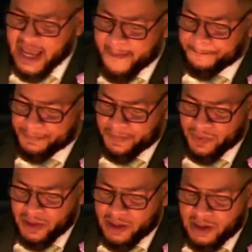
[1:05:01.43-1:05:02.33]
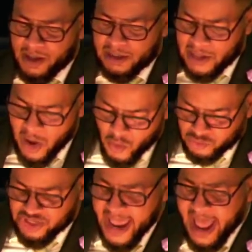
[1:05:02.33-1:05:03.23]
up a
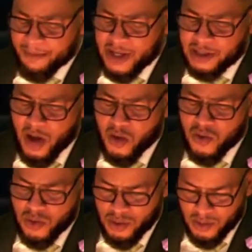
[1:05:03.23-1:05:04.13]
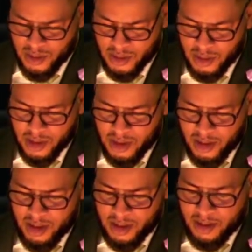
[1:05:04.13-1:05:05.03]
long time ago.
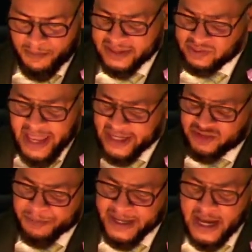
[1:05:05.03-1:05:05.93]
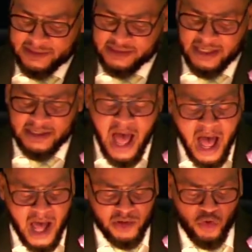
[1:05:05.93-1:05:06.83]
But thanks be unto
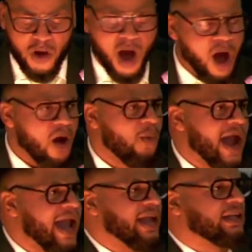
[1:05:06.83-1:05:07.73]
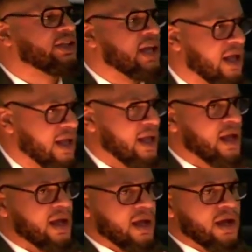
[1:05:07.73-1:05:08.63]
God, who always
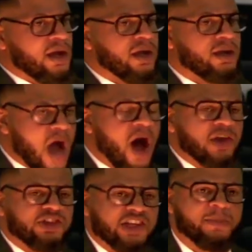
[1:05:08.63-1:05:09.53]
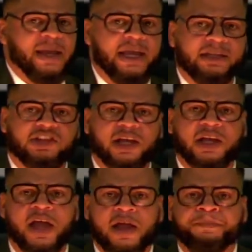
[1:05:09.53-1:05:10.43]
causes me
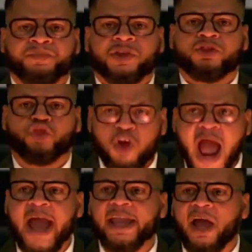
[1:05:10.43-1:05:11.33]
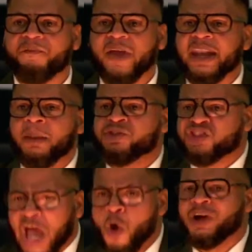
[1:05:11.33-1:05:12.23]
to triumph. And I'm
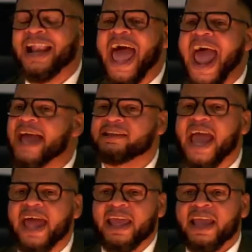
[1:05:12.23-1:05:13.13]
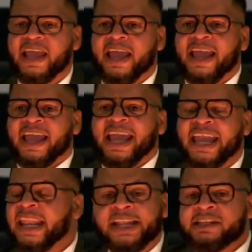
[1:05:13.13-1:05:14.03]
so glad that
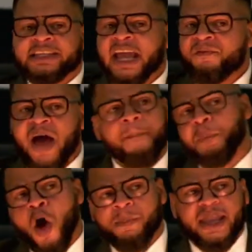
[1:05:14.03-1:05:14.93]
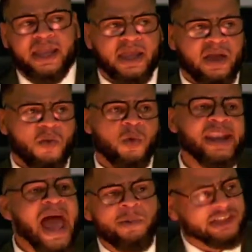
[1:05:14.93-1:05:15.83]
he didn't give up on me
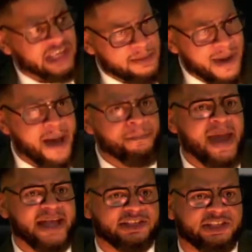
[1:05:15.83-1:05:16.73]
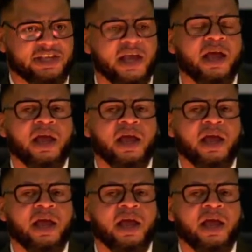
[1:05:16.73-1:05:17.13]
when I was in my mess.